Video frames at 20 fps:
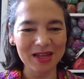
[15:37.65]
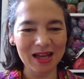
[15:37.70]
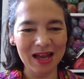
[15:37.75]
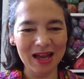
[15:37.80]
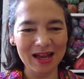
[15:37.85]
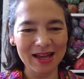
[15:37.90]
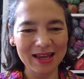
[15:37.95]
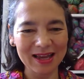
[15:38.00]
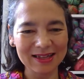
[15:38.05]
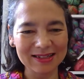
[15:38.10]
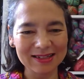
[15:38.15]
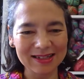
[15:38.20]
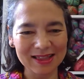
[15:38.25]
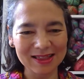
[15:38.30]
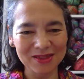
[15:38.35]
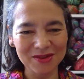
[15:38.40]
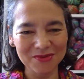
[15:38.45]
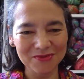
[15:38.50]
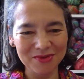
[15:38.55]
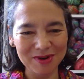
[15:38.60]
I had done
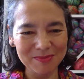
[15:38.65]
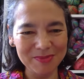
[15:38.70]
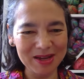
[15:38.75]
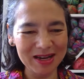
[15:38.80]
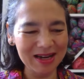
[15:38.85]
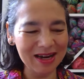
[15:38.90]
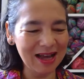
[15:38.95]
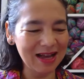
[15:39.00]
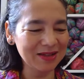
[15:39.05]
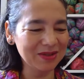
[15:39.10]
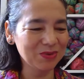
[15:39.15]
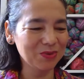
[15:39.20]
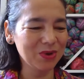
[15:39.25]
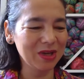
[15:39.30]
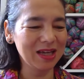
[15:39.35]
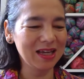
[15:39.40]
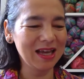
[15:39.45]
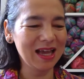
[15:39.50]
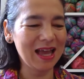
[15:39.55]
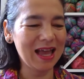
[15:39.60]
the ribbing last
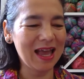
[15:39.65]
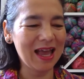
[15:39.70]
week,